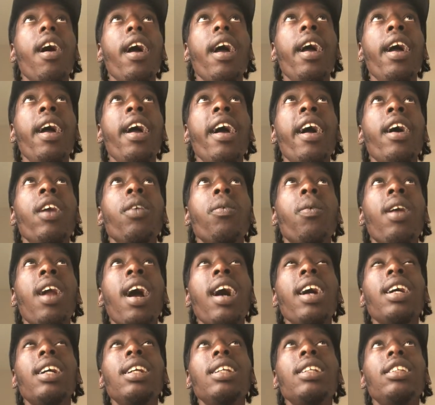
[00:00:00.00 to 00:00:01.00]
And what
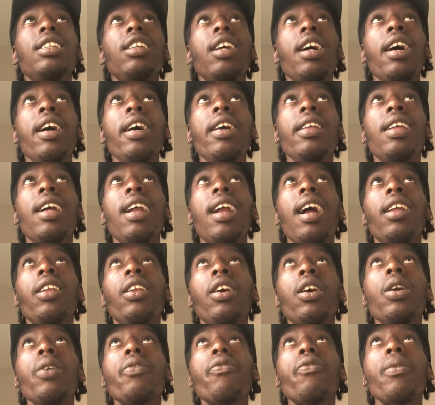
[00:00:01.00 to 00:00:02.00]
I can say that I
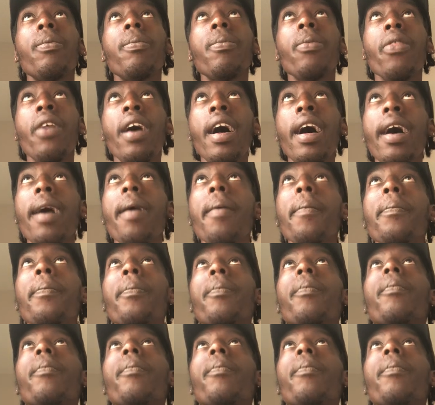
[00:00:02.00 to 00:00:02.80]
learned from that